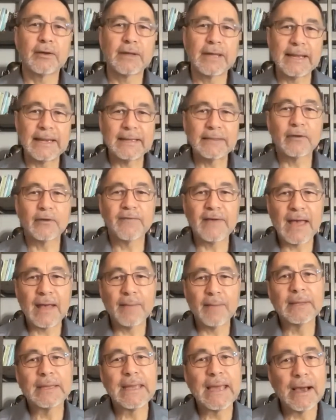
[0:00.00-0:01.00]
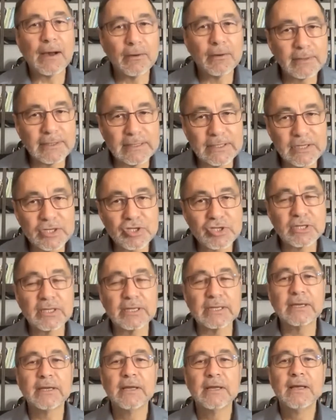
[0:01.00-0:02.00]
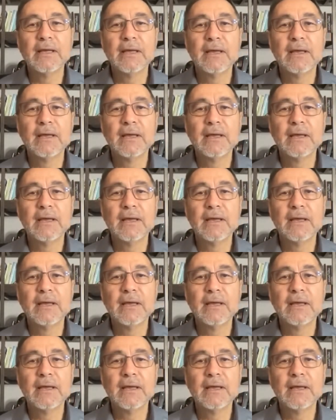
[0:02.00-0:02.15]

getting their family out initially